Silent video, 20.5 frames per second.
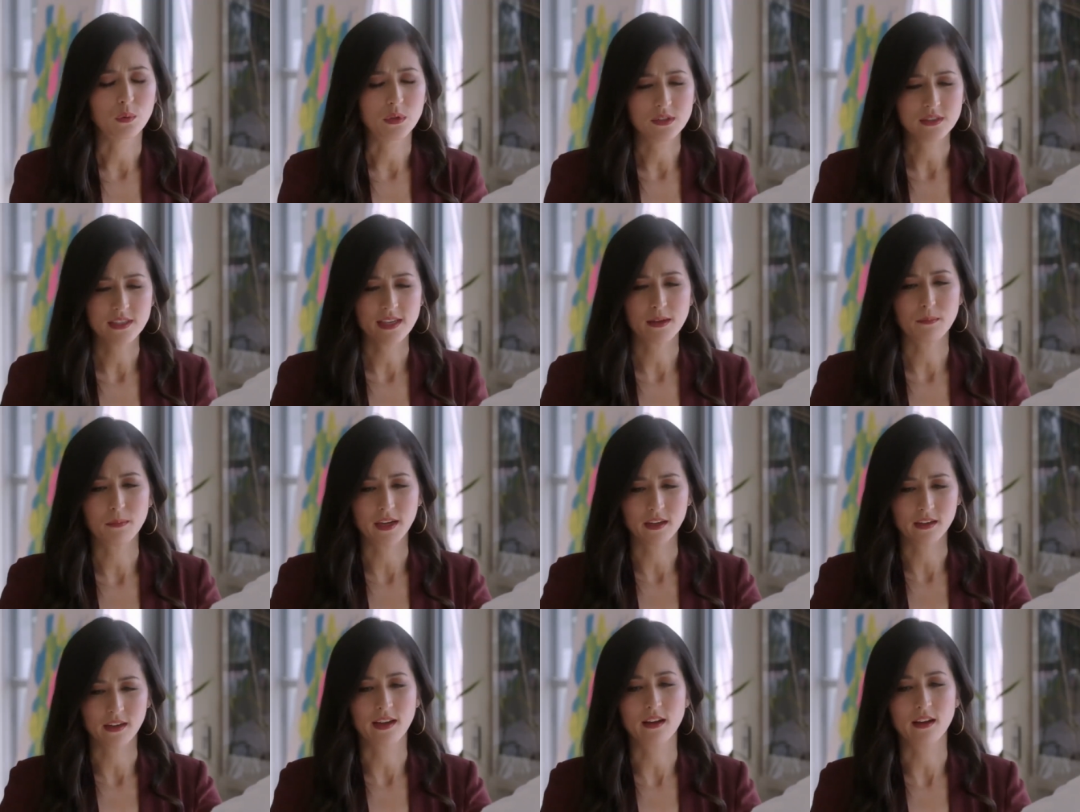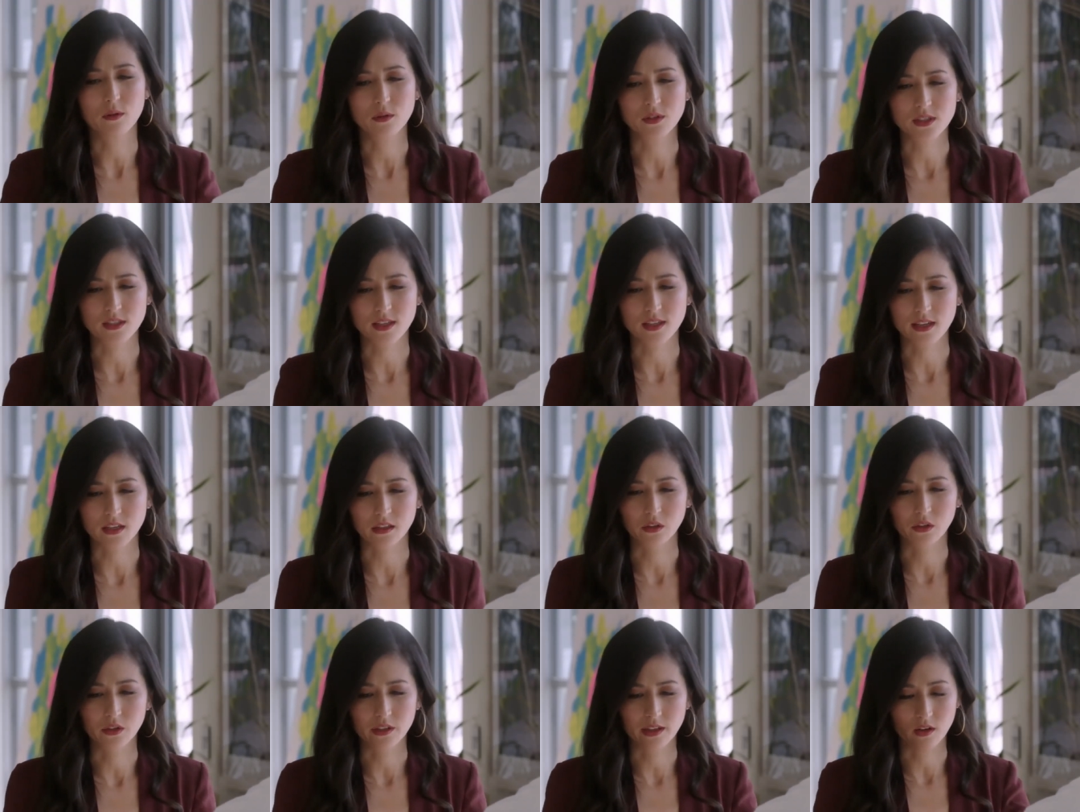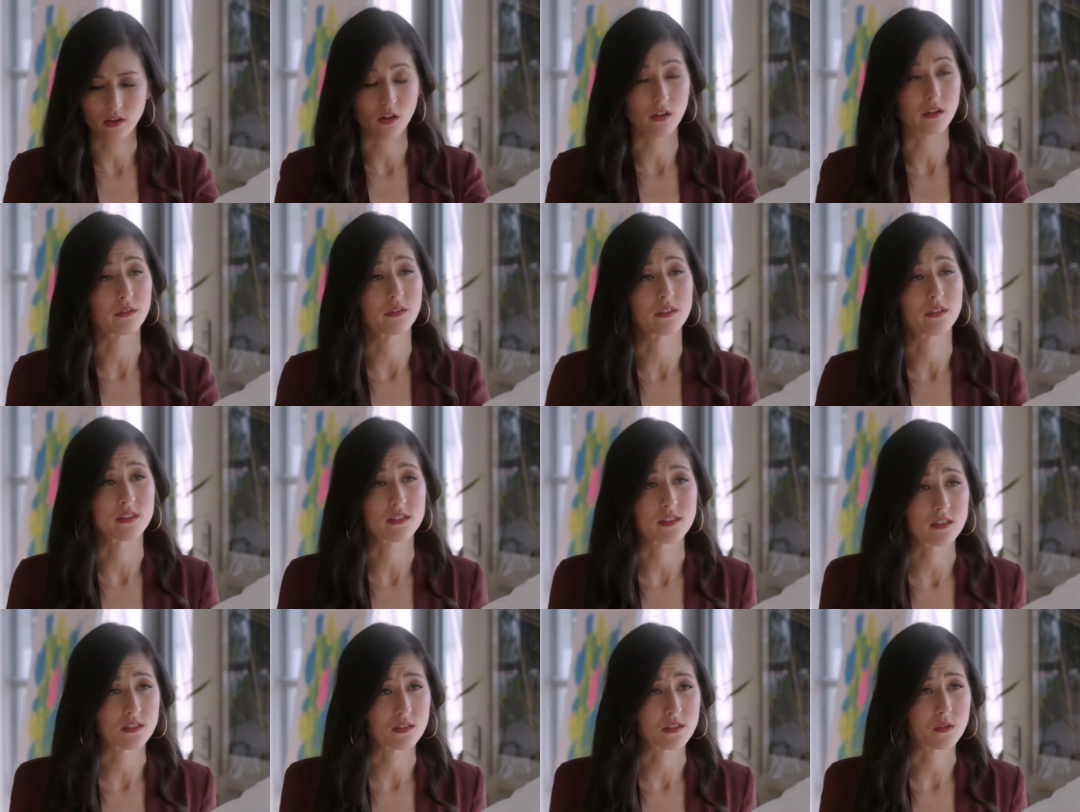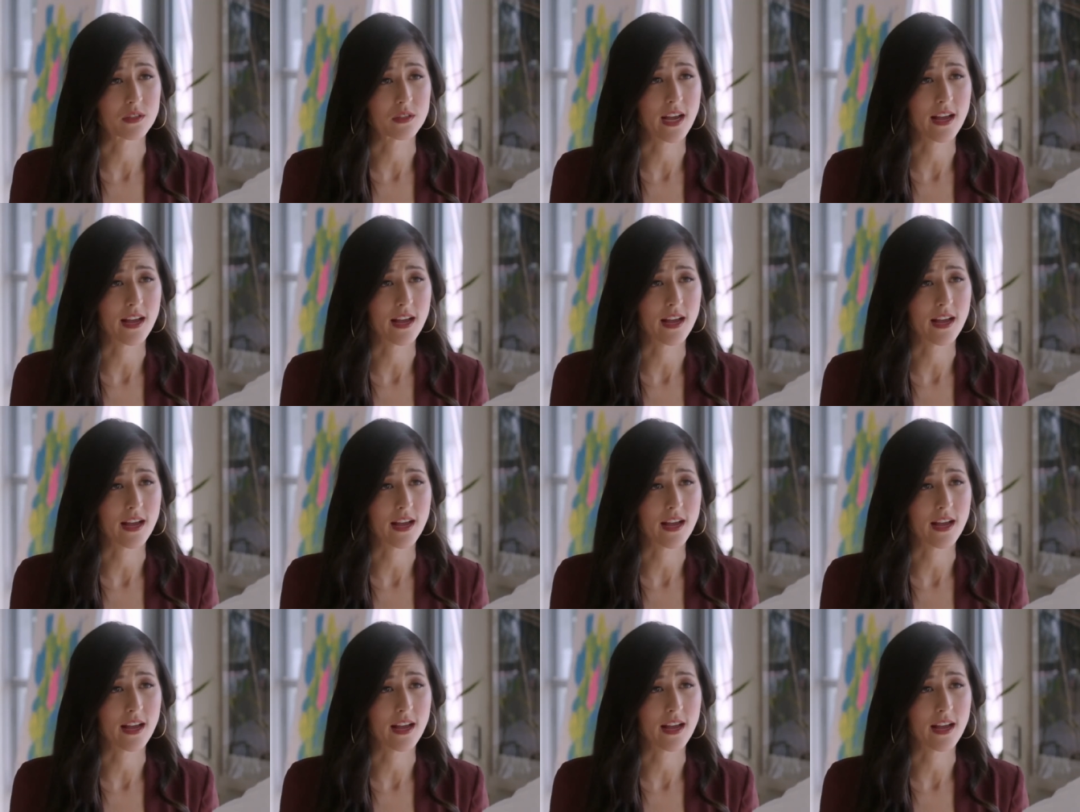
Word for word: When you stand back now and just kind of look at all of this in